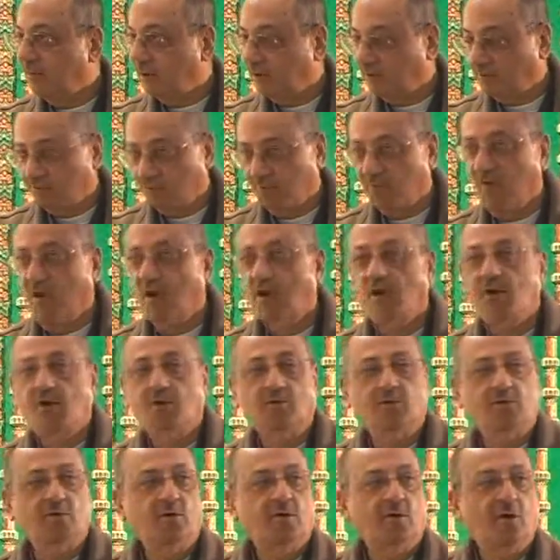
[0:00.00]

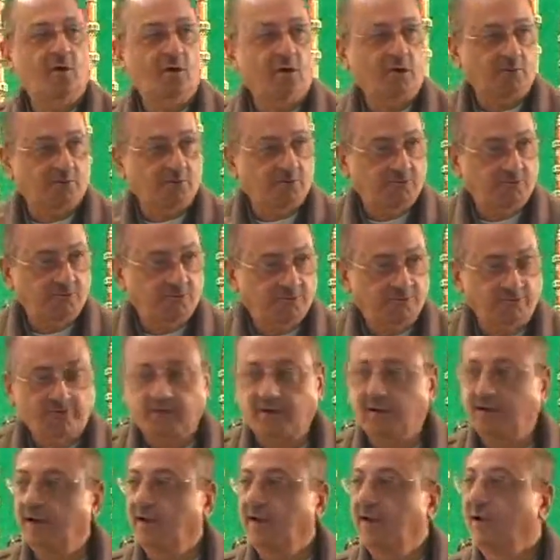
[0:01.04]
waw or
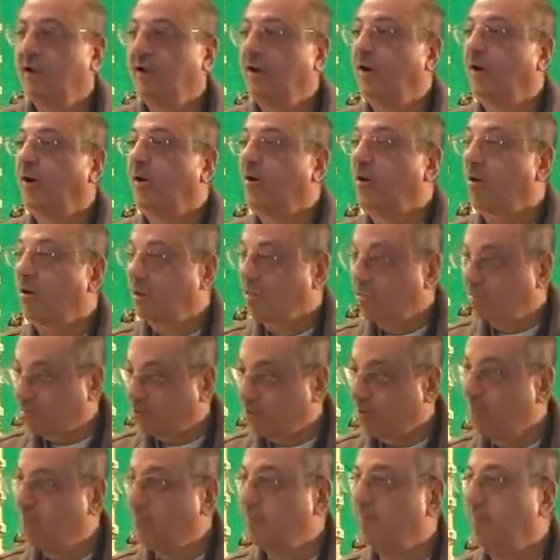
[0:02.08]
fa or
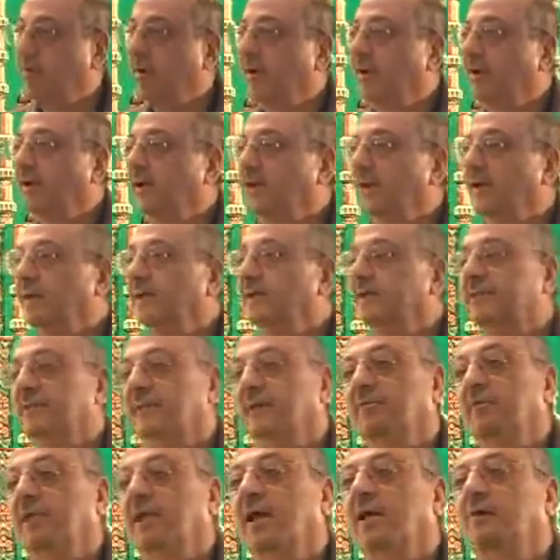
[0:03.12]
thumma, they
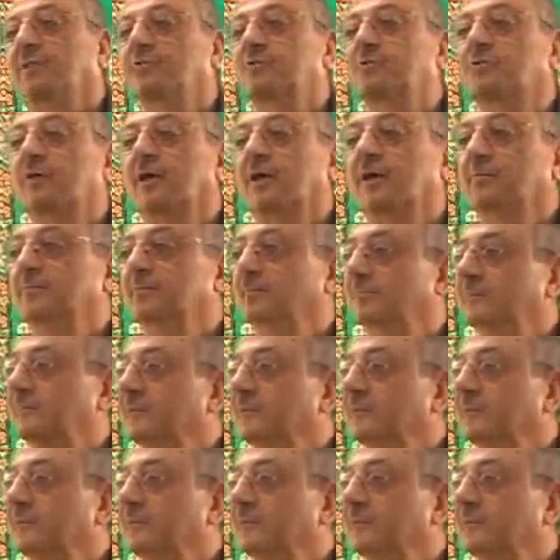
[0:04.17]
will have to come